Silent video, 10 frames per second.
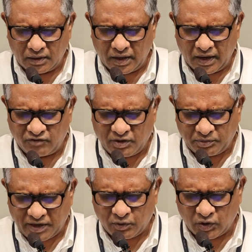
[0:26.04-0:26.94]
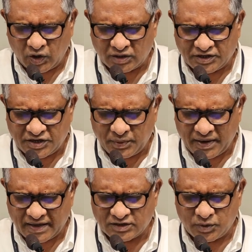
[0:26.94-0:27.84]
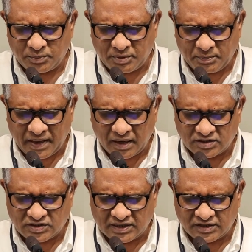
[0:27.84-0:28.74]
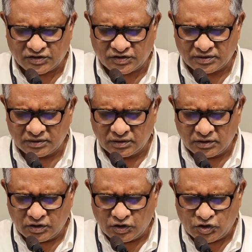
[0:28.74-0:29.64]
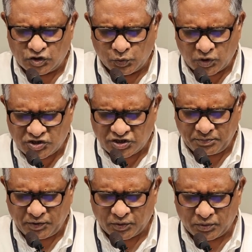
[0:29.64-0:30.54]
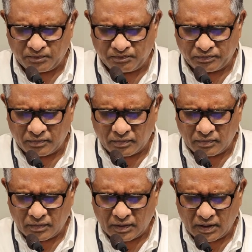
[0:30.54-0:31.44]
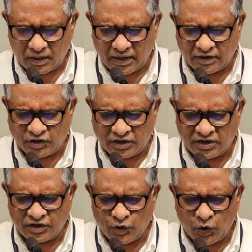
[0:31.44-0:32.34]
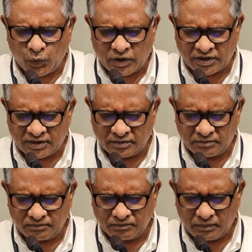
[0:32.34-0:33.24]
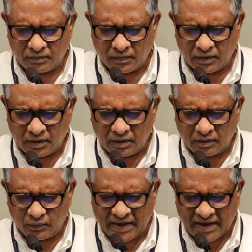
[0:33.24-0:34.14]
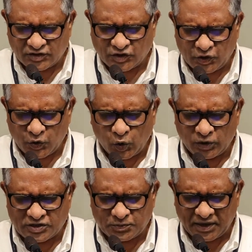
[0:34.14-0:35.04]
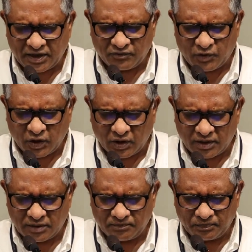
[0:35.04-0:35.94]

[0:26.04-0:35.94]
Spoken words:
And we pray, O Lord, that even as we prepare ourselves to worship you and to hear your word, we ask you, Holy Spirit of God,